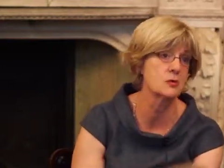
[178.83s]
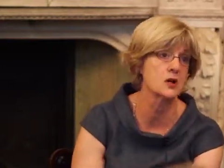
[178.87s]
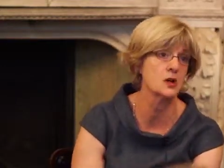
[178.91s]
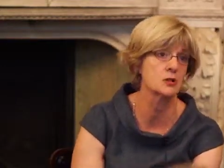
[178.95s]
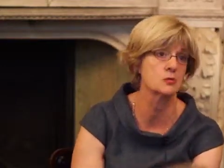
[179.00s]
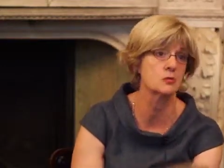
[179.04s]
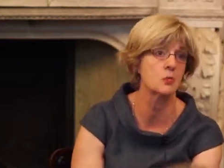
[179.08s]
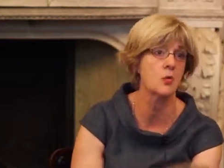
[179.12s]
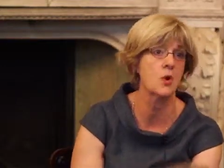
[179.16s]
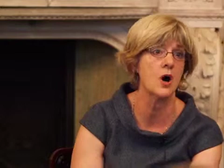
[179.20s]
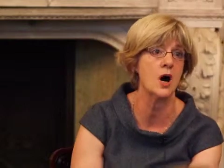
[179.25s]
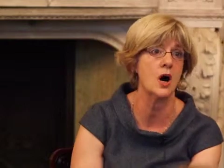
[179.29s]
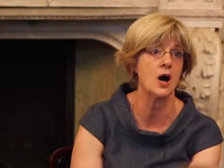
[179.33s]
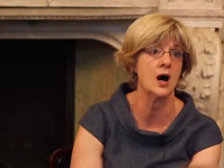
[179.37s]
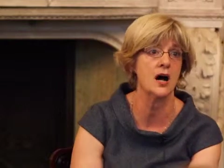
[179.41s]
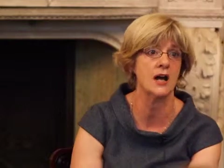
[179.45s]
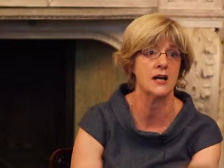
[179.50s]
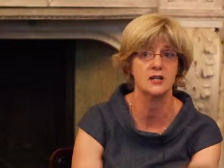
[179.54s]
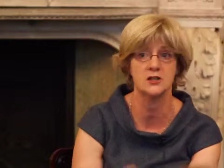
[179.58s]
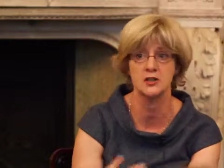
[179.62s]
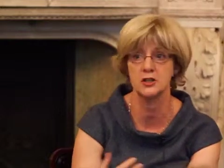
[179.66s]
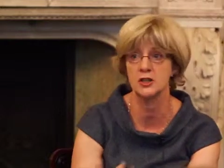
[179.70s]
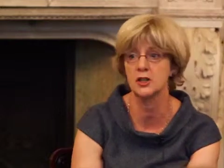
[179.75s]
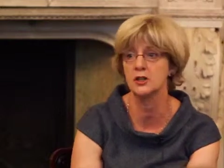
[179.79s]

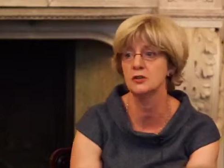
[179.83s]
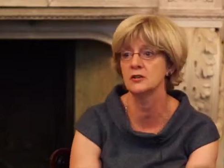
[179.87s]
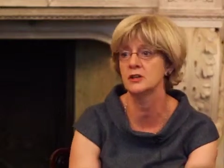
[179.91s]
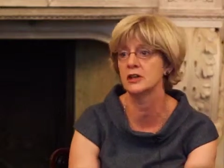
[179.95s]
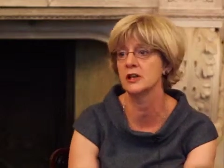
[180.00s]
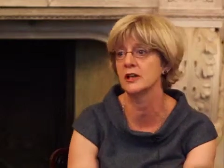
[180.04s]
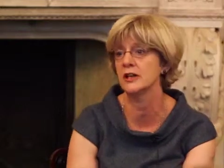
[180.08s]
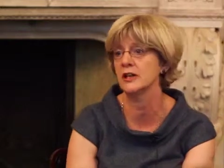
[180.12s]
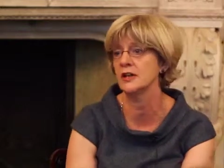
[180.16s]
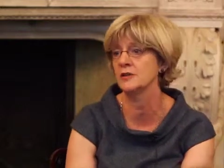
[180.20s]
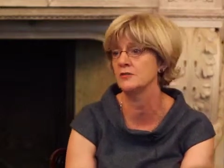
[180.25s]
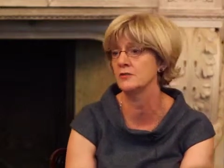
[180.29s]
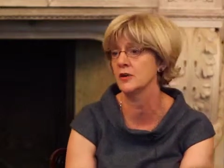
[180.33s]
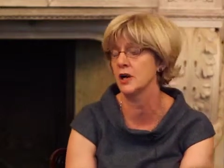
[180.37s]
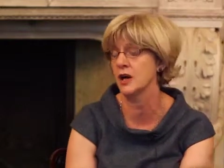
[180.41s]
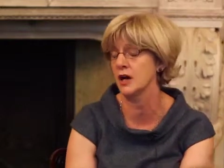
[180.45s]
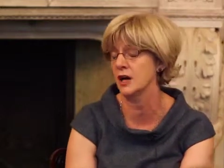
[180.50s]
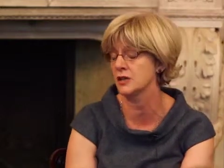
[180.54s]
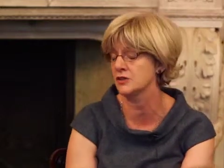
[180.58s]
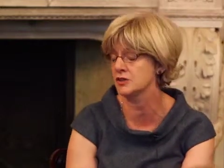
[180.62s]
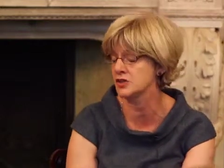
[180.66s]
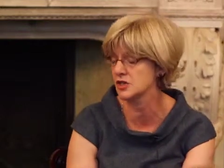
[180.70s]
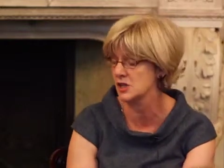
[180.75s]
Worldwide, Unilever,